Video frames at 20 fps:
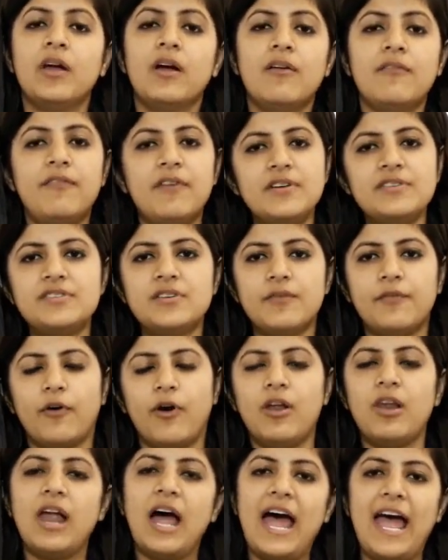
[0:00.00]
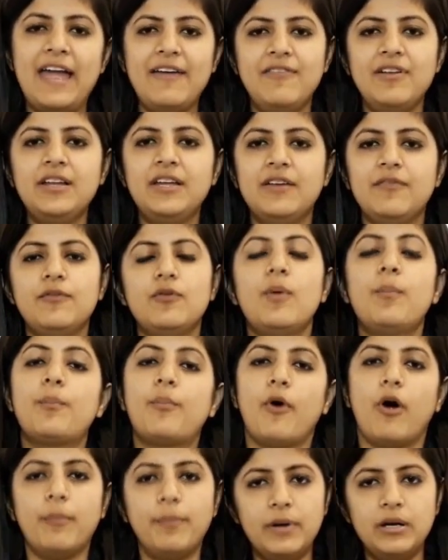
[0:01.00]
First of all, I will give you a
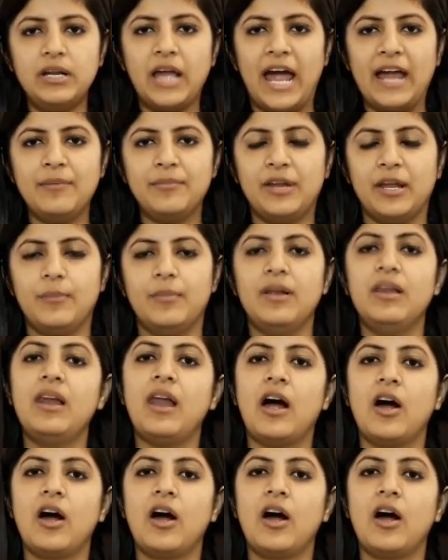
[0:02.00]
proper timetable